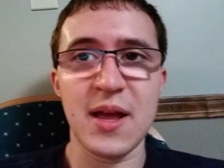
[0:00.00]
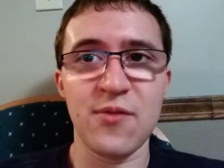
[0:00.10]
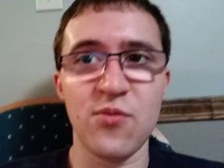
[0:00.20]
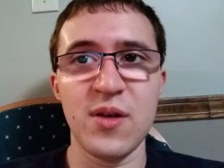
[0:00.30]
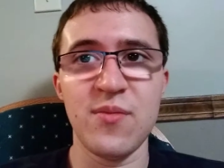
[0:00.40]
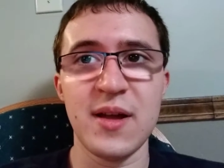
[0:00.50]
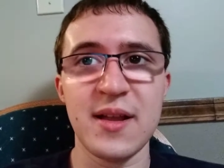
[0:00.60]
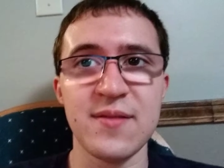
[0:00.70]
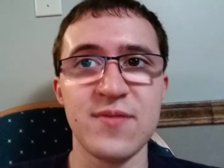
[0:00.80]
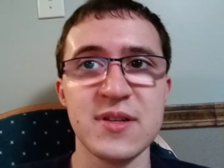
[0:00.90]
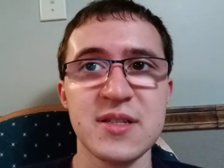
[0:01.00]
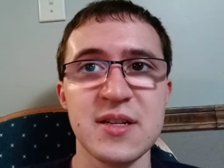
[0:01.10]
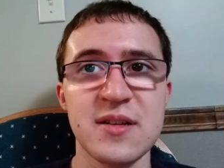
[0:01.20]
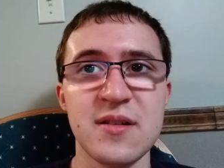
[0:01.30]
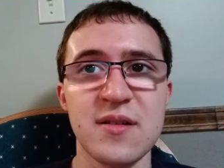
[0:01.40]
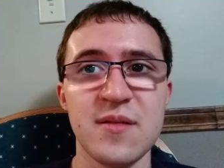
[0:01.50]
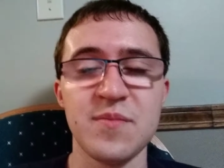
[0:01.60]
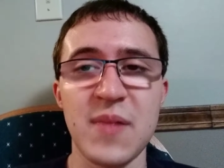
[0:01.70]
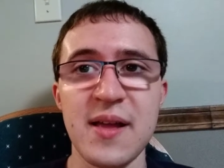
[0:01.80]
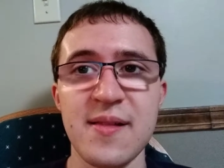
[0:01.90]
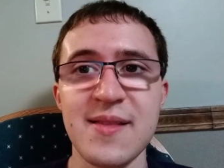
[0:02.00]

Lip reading: we went and visited my